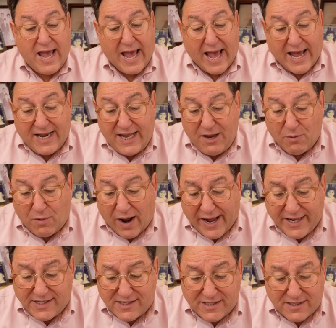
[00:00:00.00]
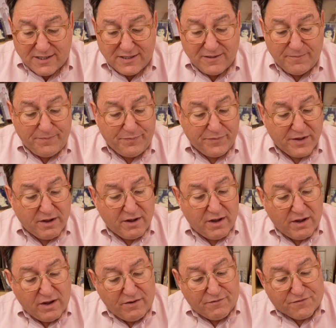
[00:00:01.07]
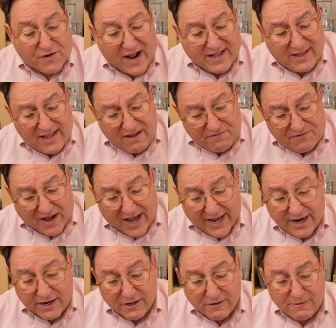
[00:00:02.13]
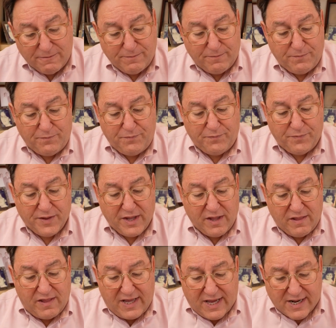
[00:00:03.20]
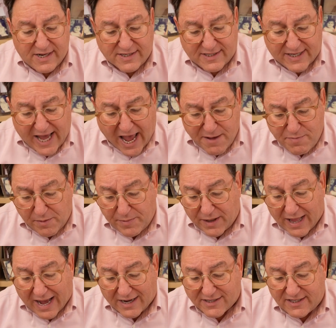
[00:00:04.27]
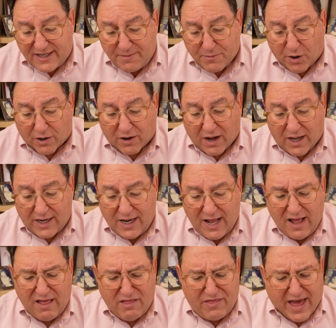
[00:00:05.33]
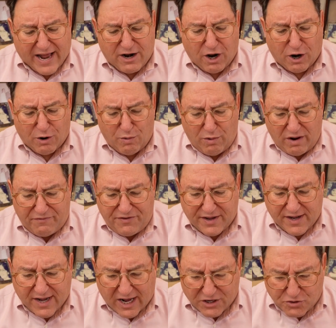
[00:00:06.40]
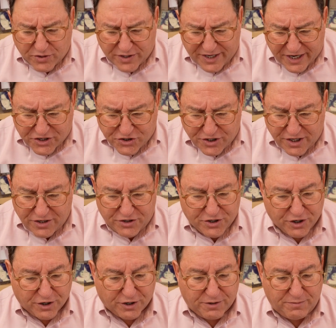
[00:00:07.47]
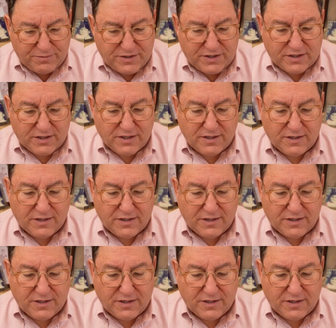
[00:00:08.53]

And he writes, friendly fire, the inescapable oxymoron, that horrific contradiction in terms,